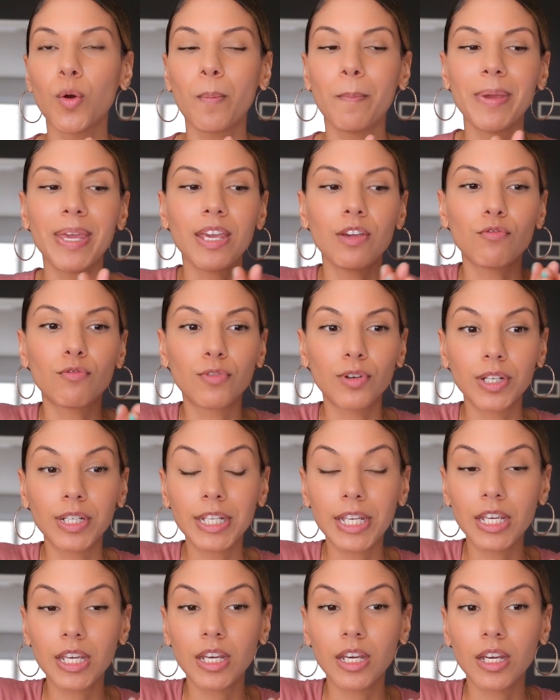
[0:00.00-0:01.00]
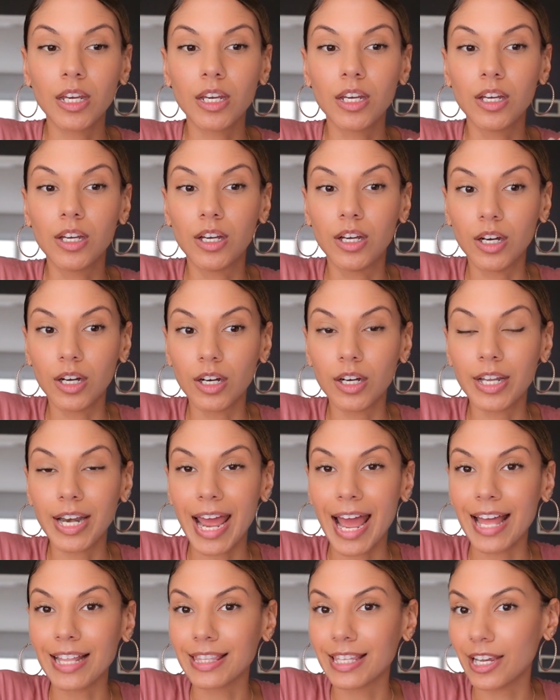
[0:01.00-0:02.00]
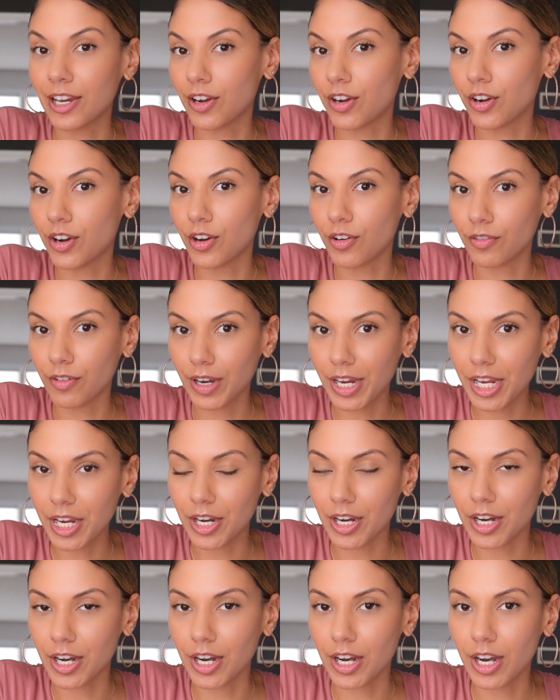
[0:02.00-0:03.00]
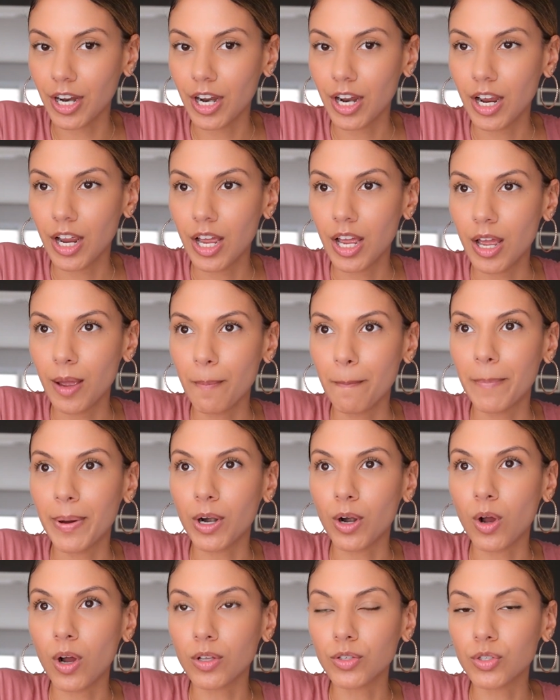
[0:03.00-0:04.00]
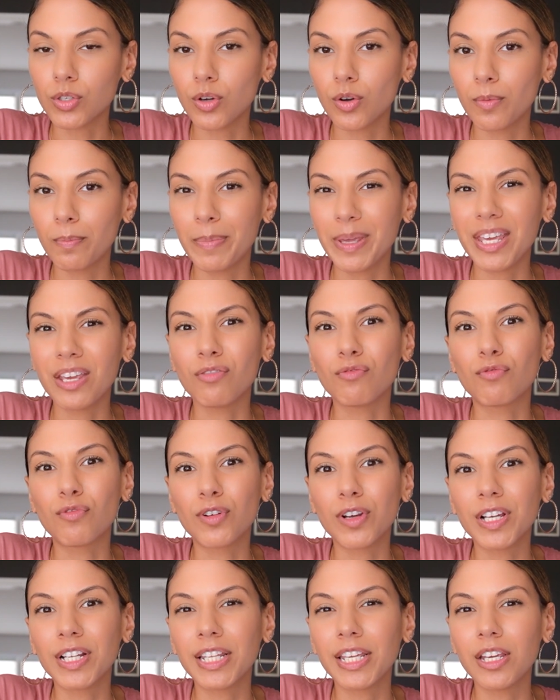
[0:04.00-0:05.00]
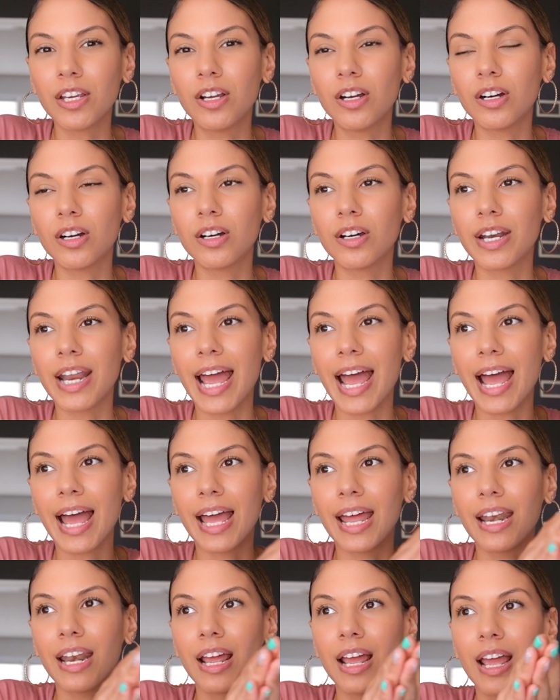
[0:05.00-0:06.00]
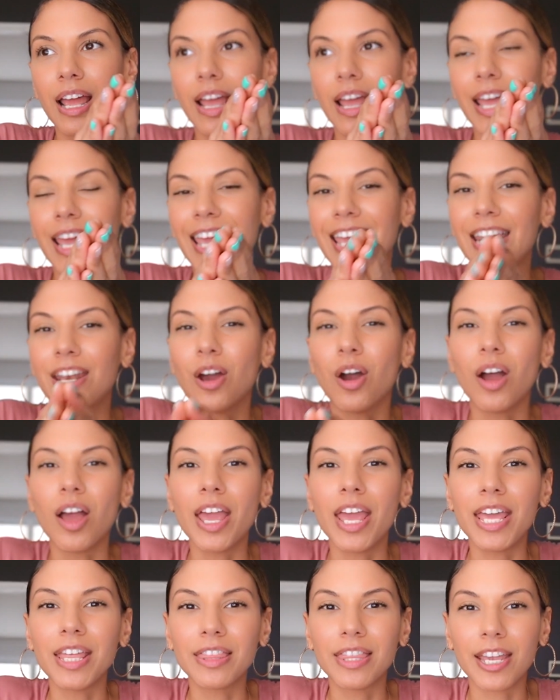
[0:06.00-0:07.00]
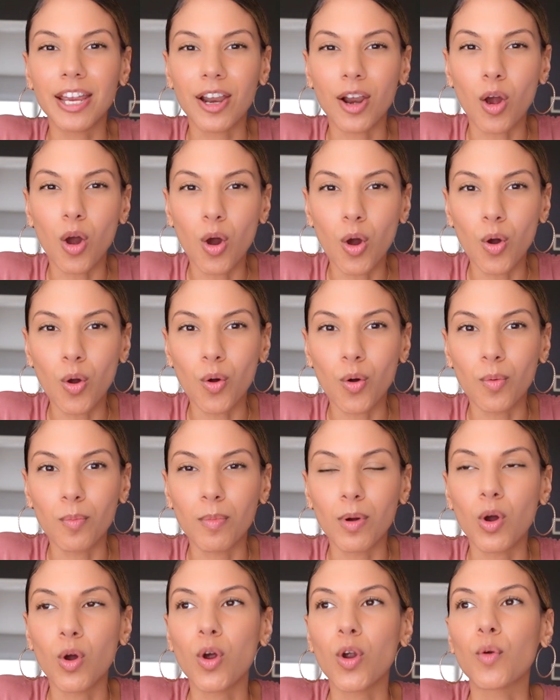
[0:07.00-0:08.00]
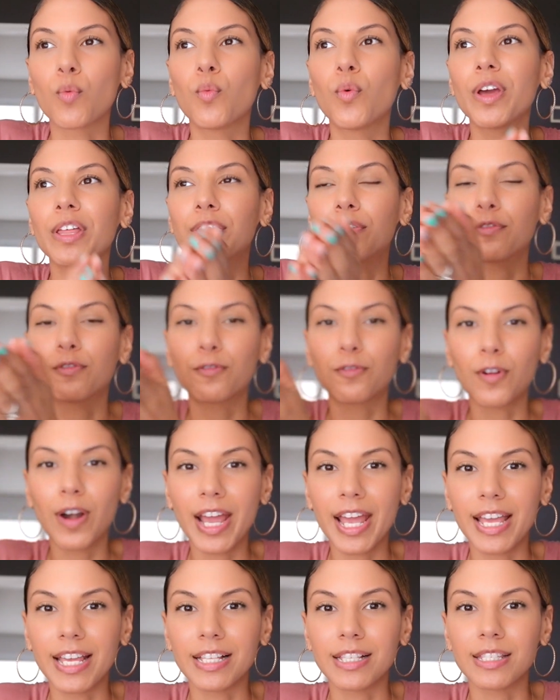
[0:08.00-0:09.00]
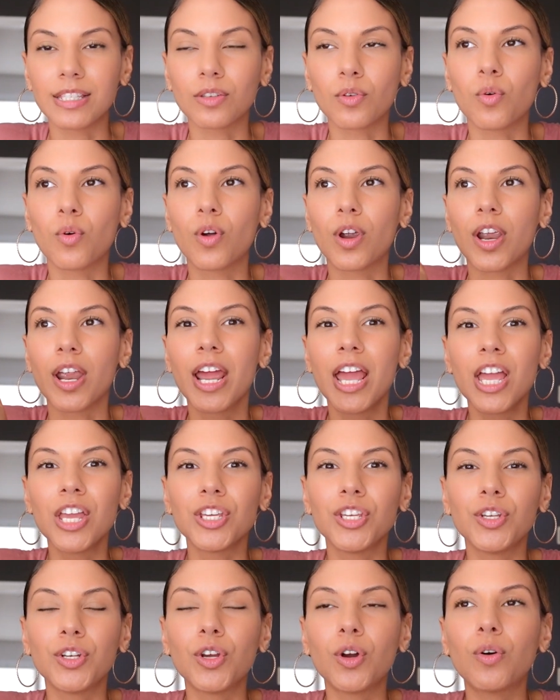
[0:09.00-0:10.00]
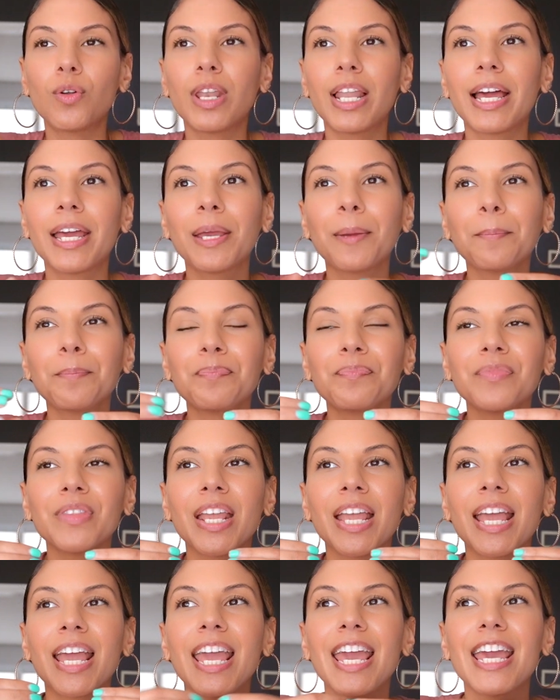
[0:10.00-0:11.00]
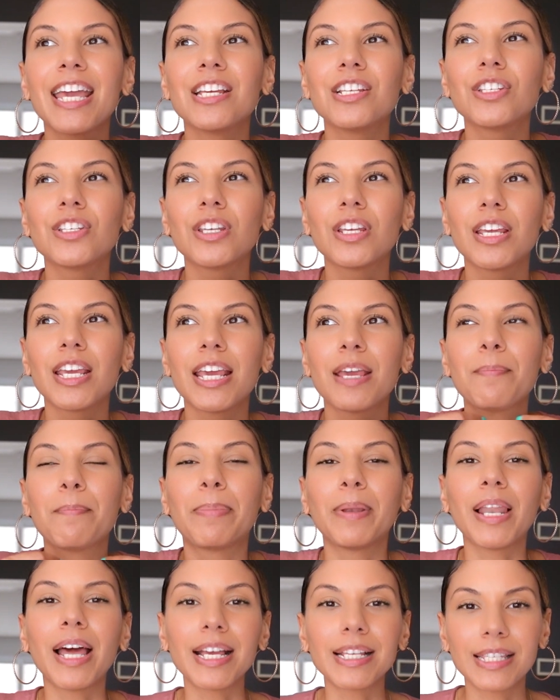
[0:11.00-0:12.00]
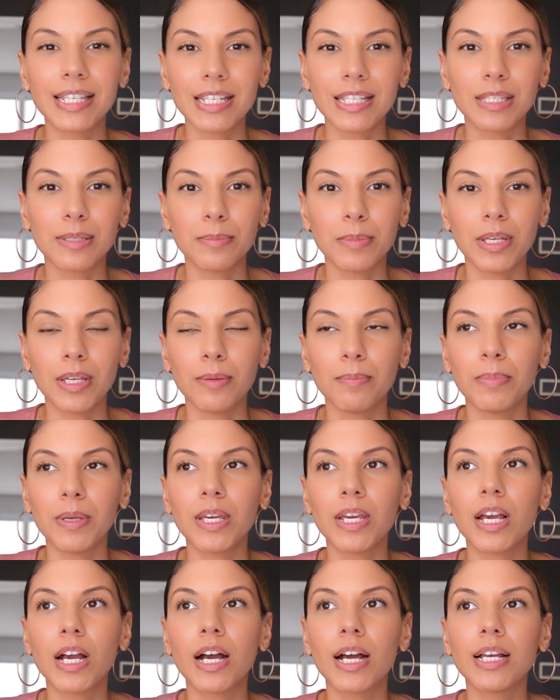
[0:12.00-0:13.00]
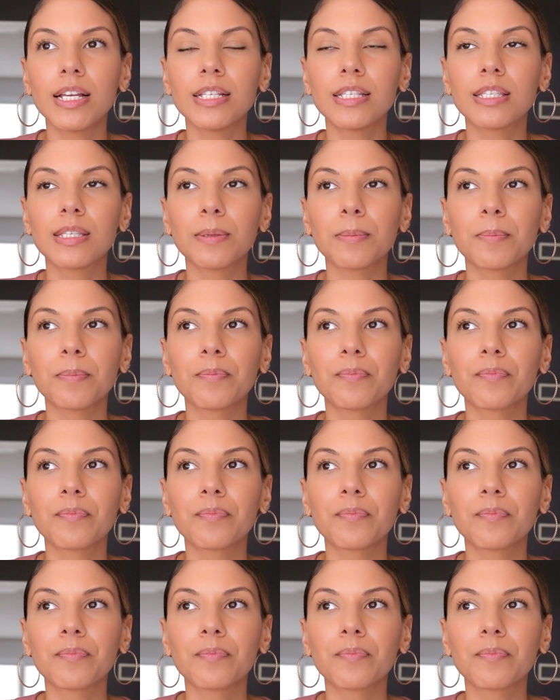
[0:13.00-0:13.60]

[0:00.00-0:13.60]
being really good at their career, but also being really good at in their home or with friends, or like it blesses me because